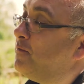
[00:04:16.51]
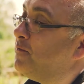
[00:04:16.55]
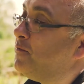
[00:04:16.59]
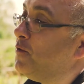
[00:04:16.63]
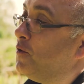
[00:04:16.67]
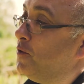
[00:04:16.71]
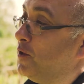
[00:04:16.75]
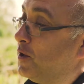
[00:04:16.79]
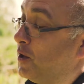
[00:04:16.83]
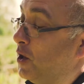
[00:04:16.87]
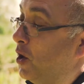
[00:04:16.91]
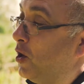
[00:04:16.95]

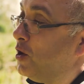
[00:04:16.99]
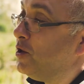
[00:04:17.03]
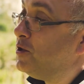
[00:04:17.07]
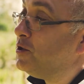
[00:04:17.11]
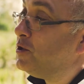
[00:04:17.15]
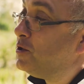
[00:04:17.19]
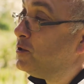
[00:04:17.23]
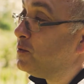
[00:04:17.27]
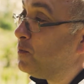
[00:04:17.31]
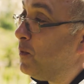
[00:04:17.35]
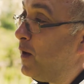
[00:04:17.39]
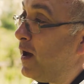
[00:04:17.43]
for the
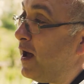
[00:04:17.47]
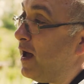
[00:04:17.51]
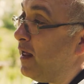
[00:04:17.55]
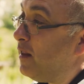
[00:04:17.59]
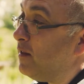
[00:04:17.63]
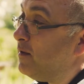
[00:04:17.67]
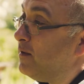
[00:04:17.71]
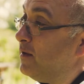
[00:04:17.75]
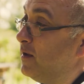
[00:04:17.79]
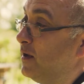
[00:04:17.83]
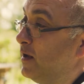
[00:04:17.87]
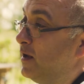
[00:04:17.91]
college as
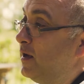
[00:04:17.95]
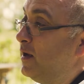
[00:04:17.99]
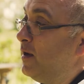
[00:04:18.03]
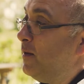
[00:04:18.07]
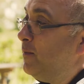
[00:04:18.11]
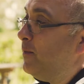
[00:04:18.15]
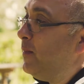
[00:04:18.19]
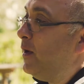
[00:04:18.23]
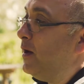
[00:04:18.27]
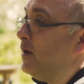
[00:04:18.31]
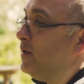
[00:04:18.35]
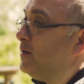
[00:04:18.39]
well.
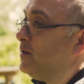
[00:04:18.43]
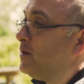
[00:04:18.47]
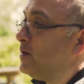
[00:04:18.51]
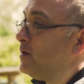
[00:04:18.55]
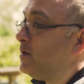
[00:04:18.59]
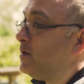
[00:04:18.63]
But